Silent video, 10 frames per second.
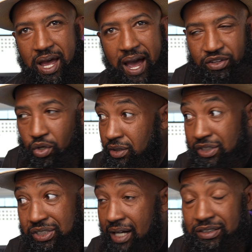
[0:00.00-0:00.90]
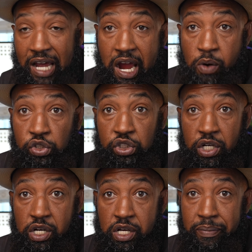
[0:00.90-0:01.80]
I thought the stock tire was
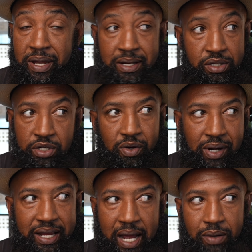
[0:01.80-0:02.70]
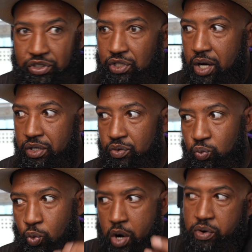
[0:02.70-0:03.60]
good, man. You know, like I was starting to
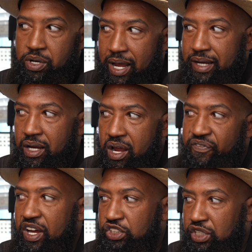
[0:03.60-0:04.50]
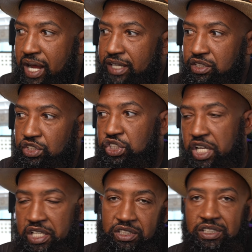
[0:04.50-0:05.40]
worry like if I should actually
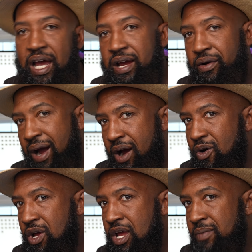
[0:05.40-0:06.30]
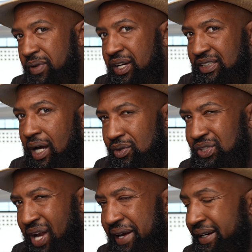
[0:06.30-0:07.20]
change the tire out because I was
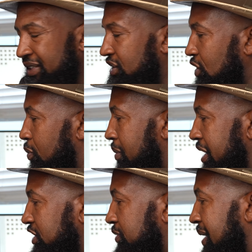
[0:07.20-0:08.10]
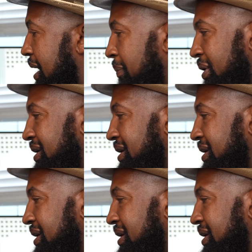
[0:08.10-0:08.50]
liking it so much, man. But